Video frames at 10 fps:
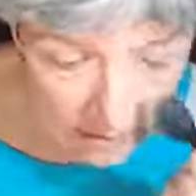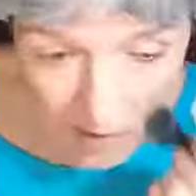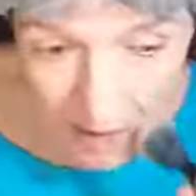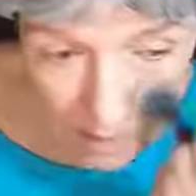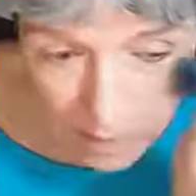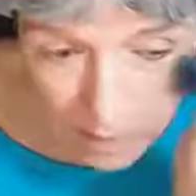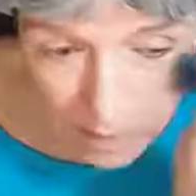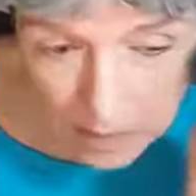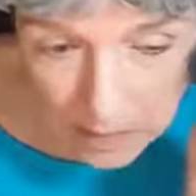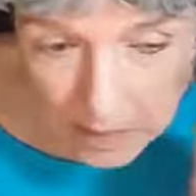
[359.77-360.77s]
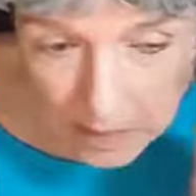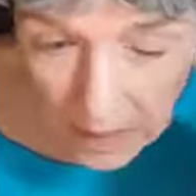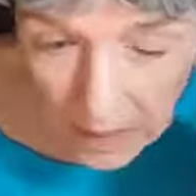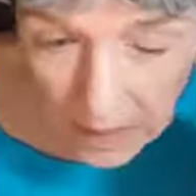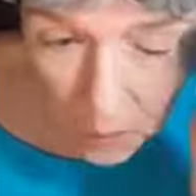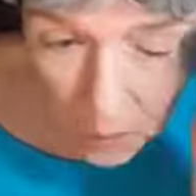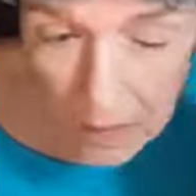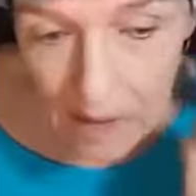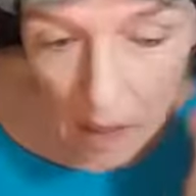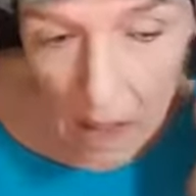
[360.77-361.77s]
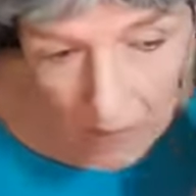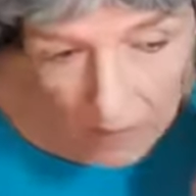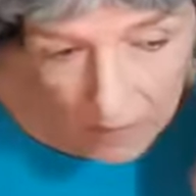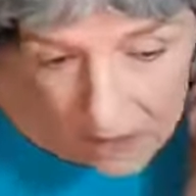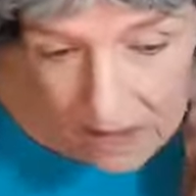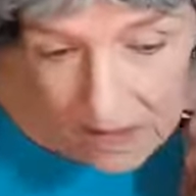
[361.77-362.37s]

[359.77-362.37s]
vitamins, and minerals. I mean, all the good